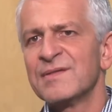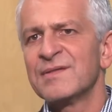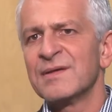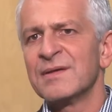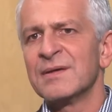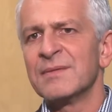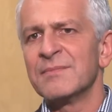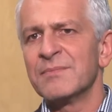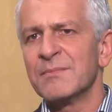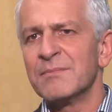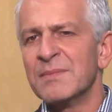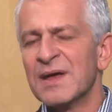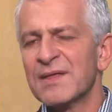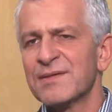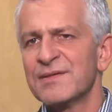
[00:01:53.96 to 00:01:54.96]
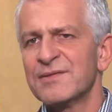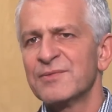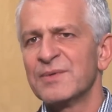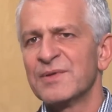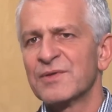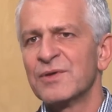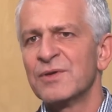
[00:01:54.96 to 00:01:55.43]
is a method
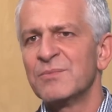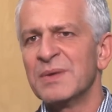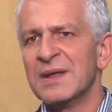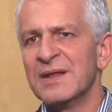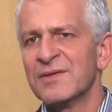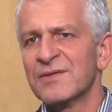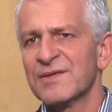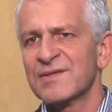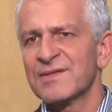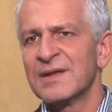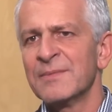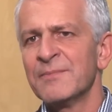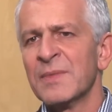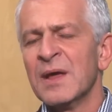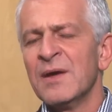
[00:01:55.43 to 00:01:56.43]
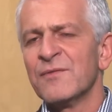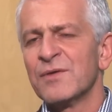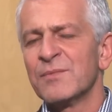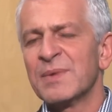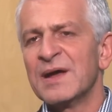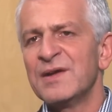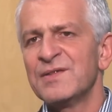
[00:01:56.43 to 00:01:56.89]
which could be interesting
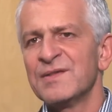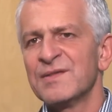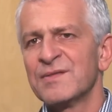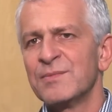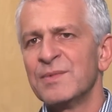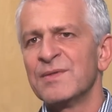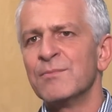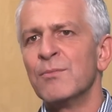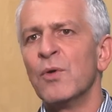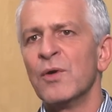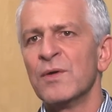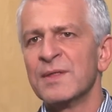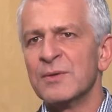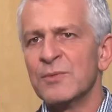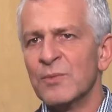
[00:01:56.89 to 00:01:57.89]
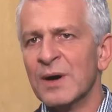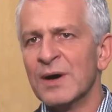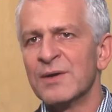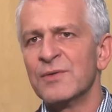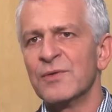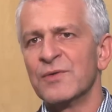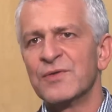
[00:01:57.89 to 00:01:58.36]
for patients with more than
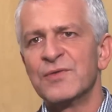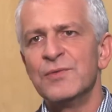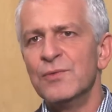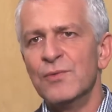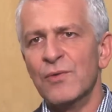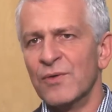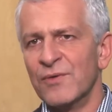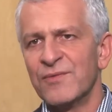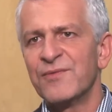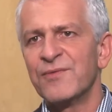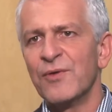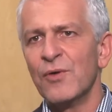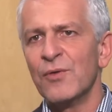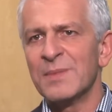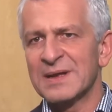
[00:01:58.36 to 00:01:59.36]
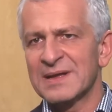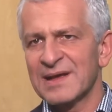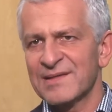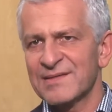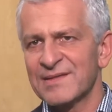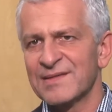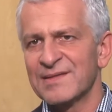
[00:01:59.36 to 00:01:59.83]
one or two or four
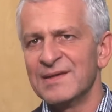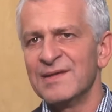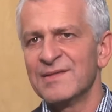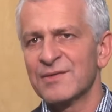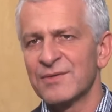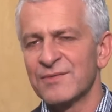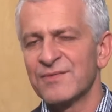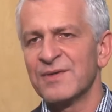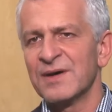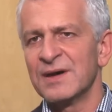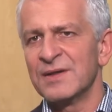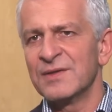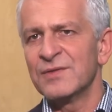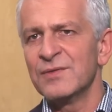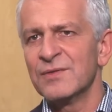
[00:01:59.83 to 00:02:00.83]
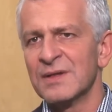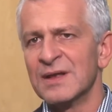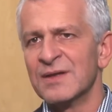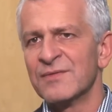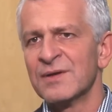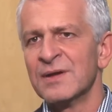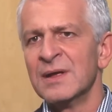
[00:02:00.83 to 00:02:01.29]
metastases confined to the
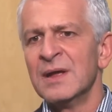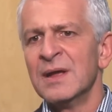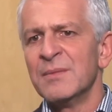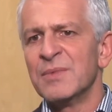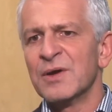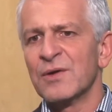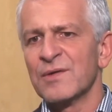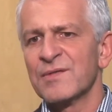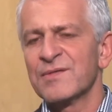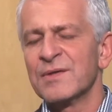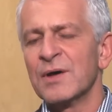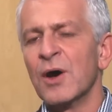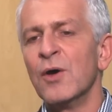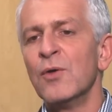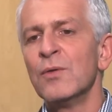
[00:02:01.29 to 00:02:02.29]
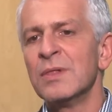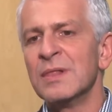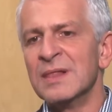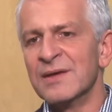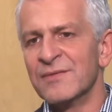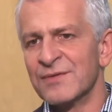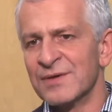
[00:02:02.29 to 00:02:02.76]
liver, because the whole
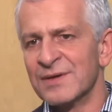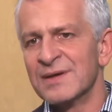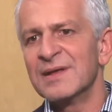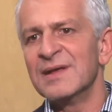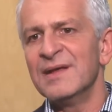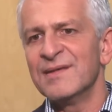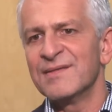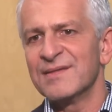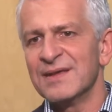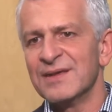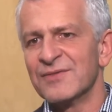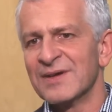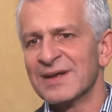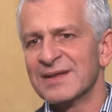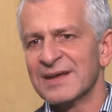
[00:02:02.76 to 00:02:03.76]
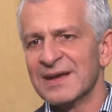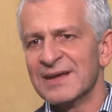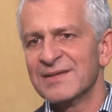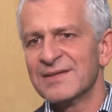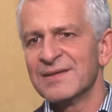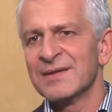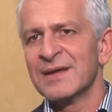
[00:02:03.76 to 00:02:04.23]
liver is
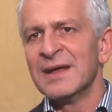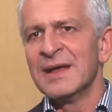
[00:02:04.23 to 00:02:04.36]
irradiated.